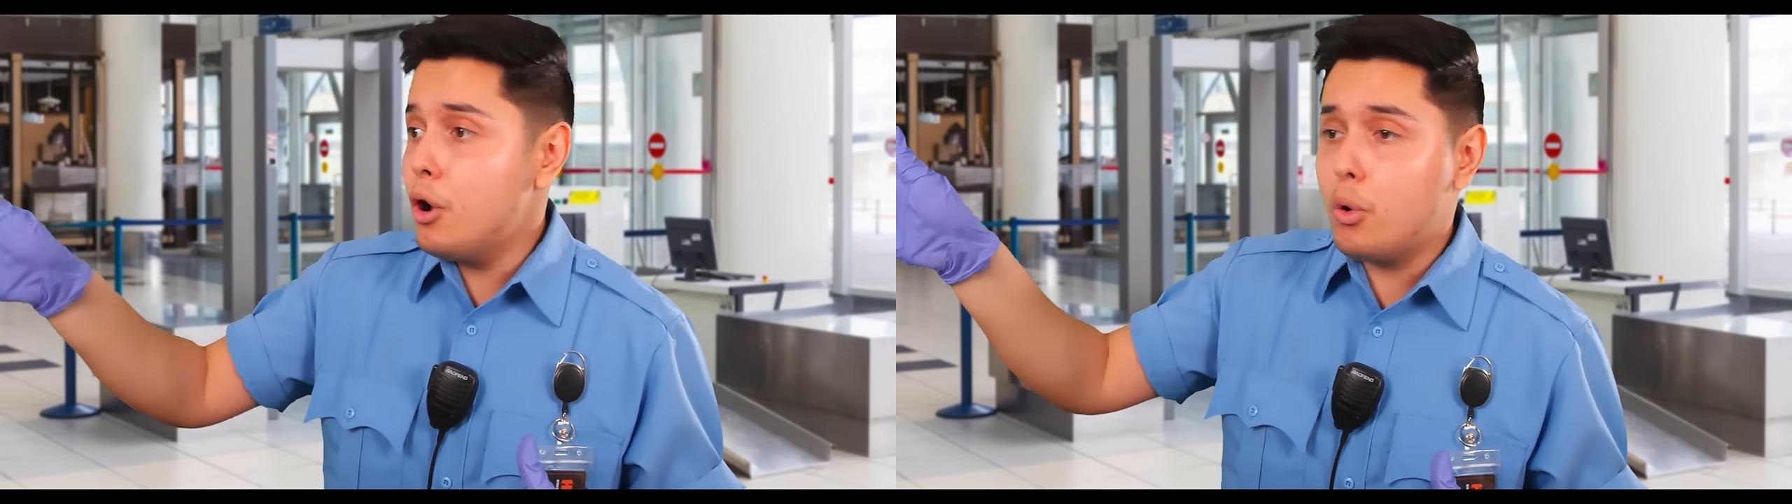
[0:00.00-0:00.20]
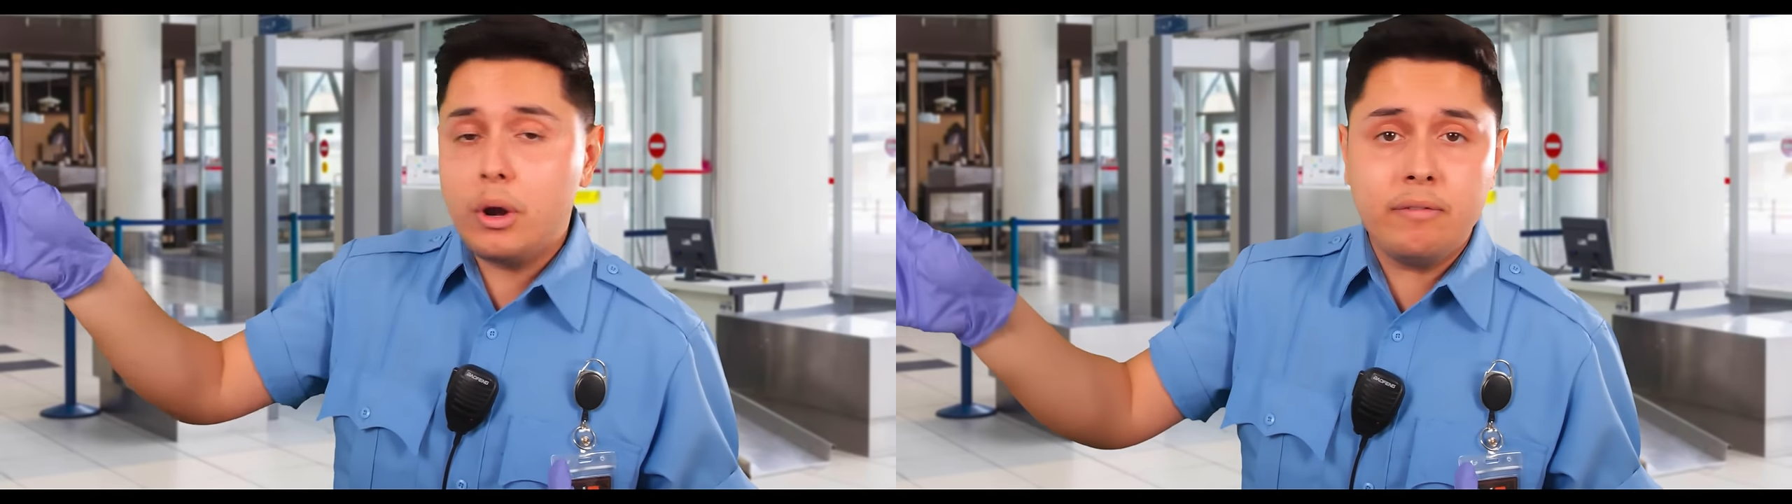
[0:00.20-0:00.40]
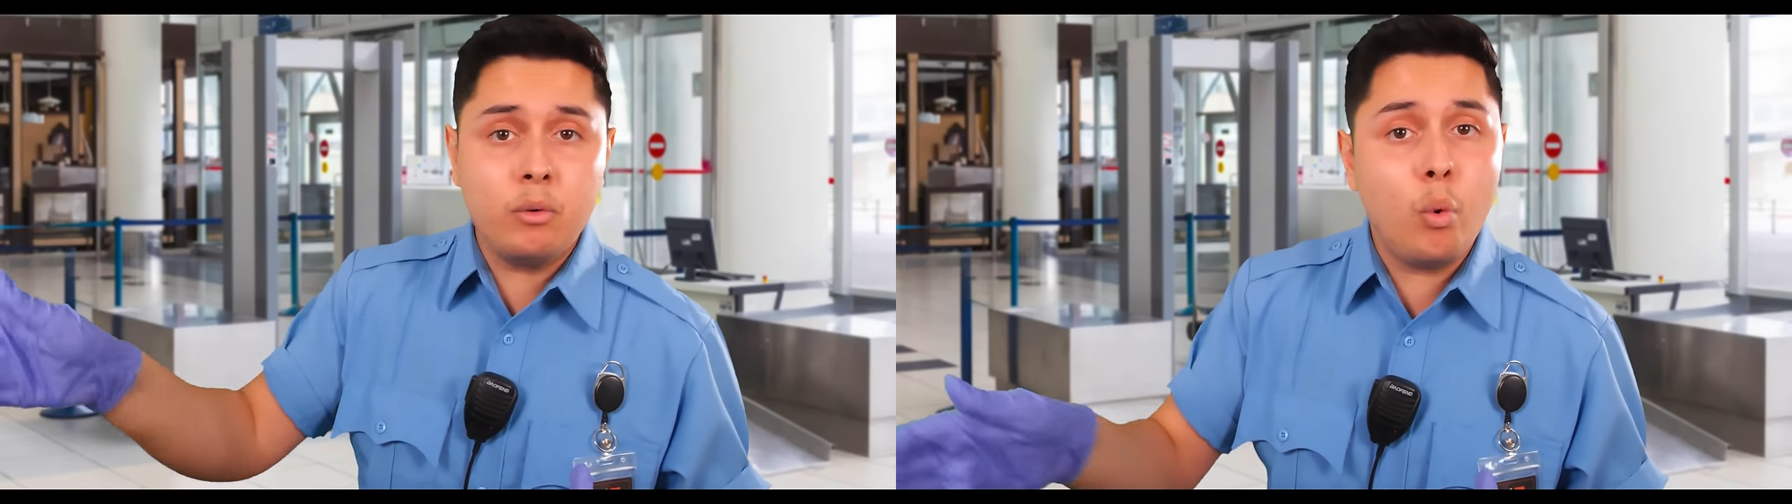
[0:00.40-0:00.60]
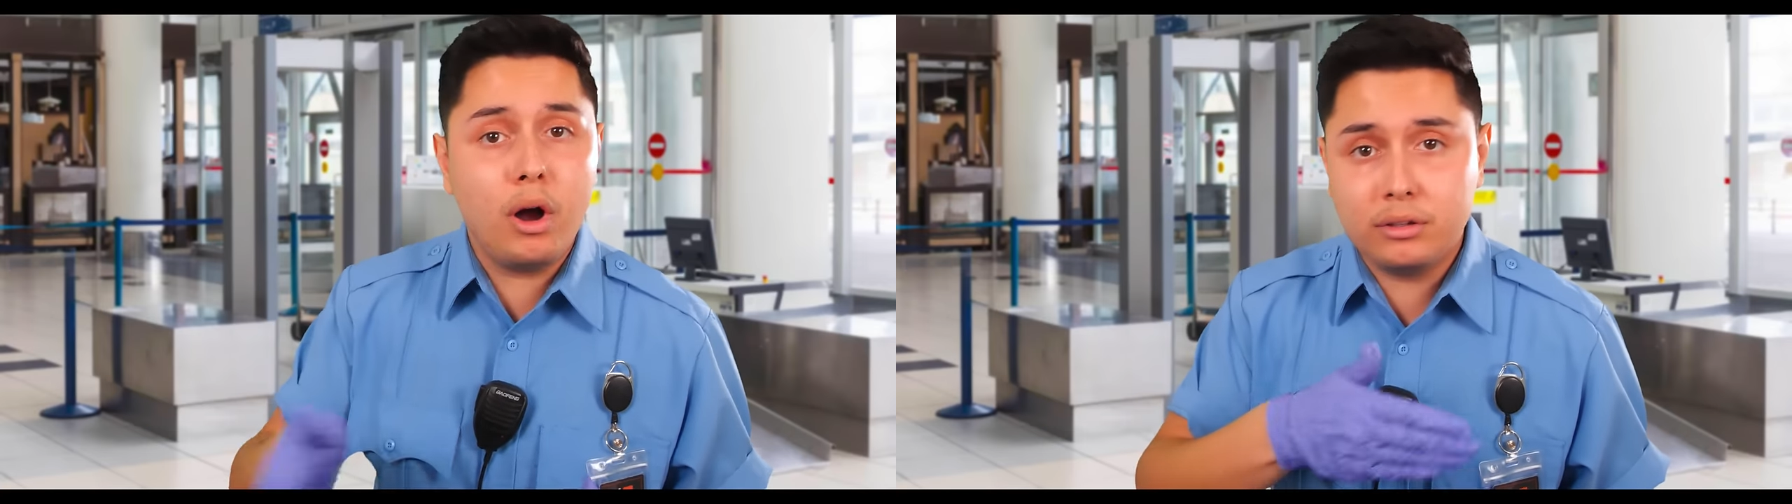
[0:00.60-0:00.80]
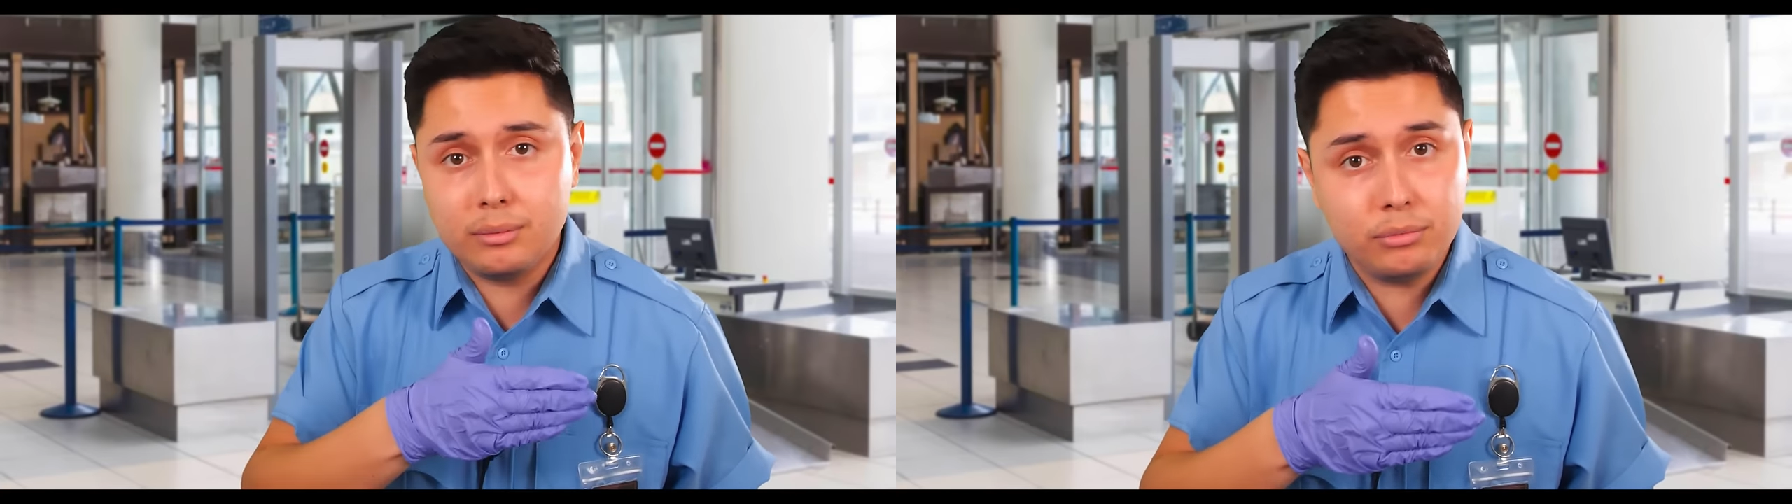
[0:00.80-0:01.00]
or even
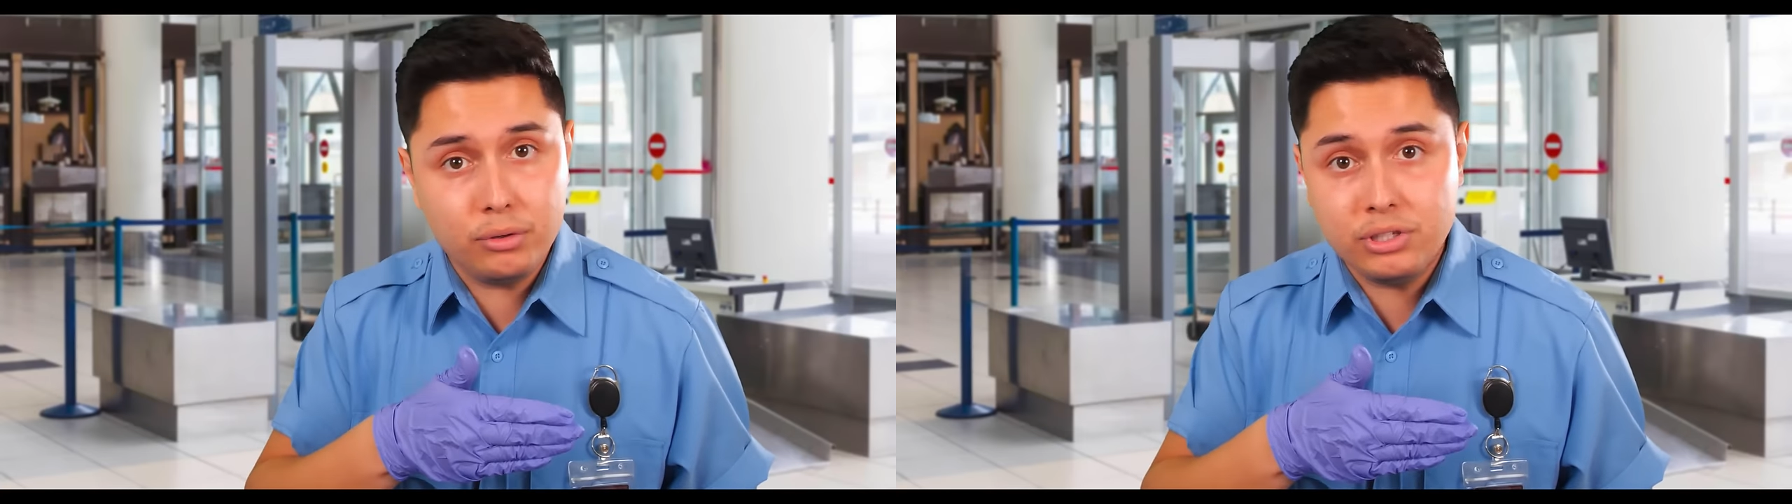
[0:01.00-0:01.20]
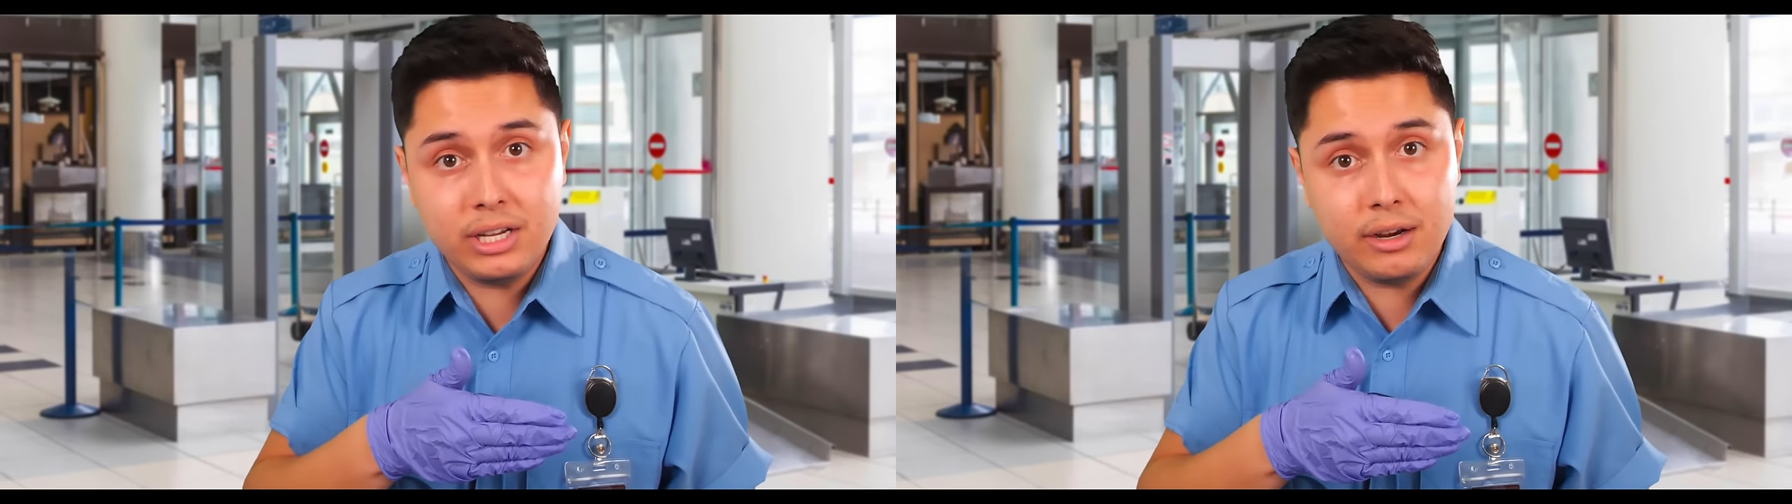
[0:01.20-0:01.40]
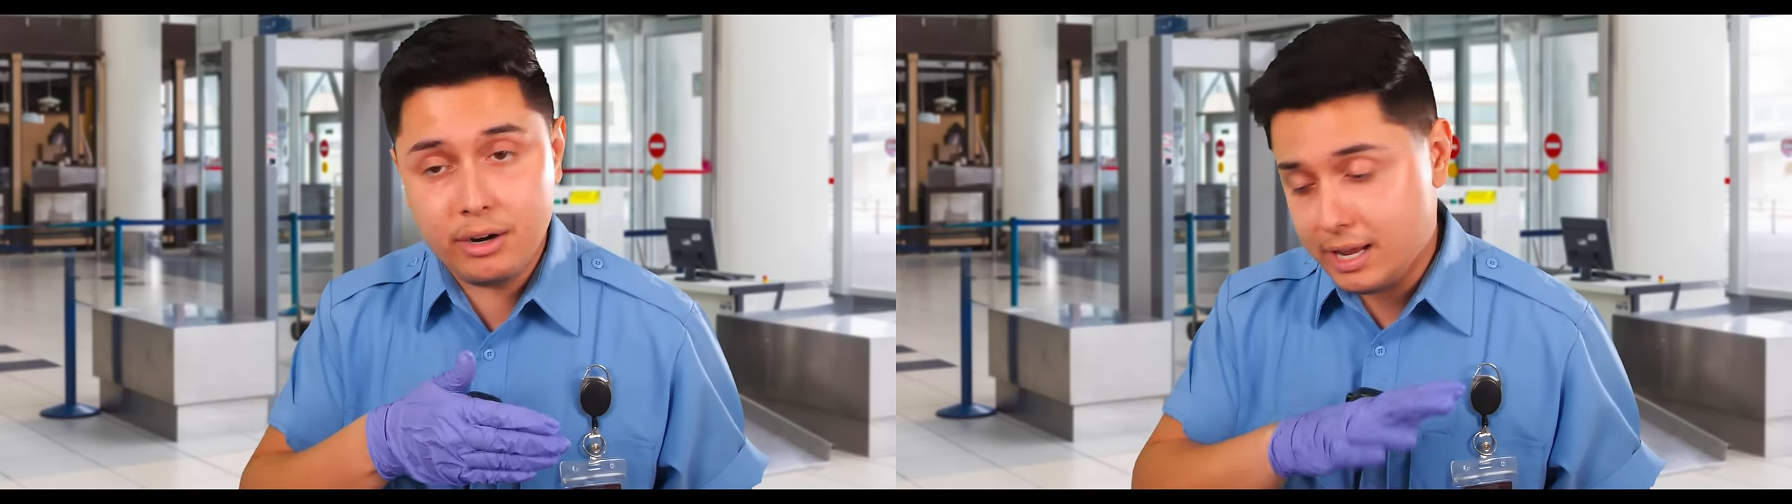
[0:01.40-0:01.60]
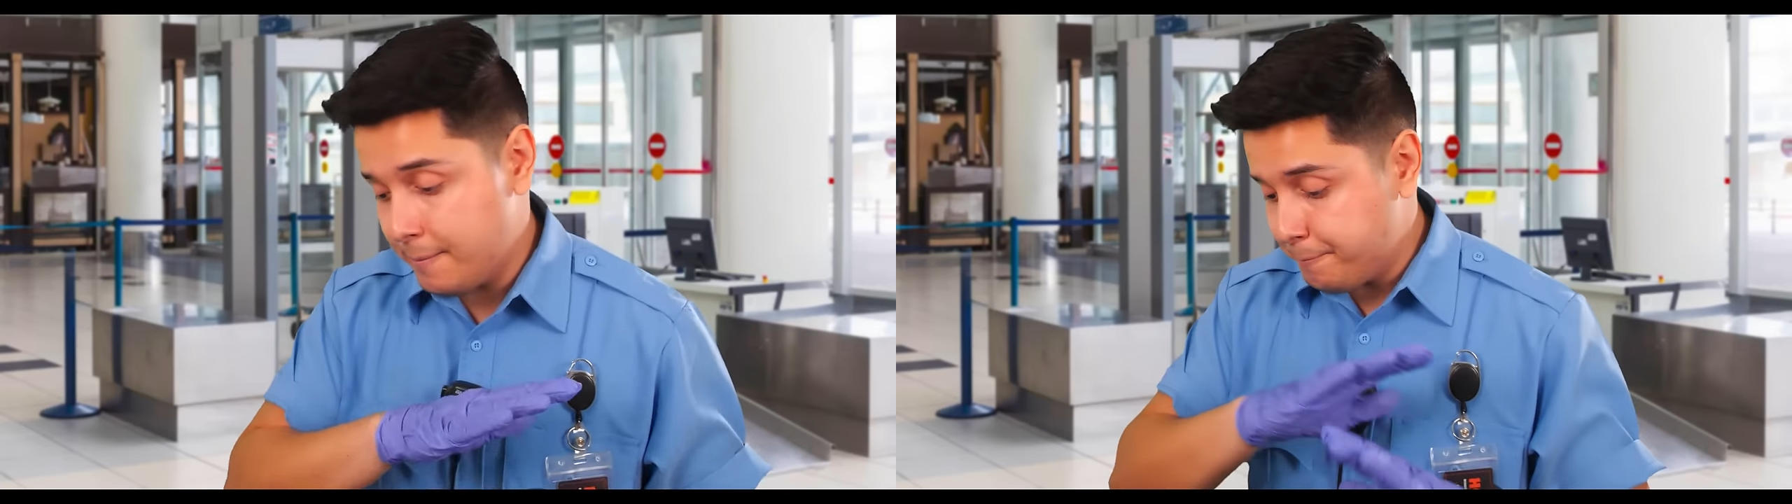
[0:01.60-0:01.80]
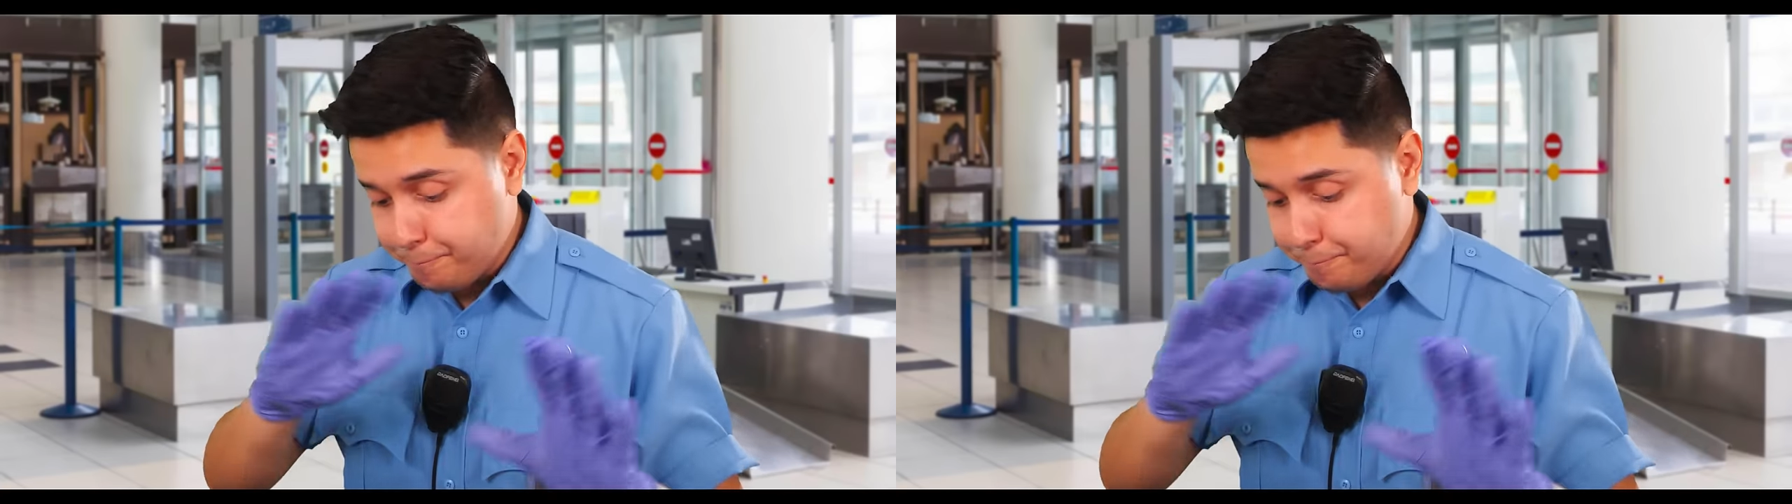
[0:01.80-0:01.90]
walk them through security.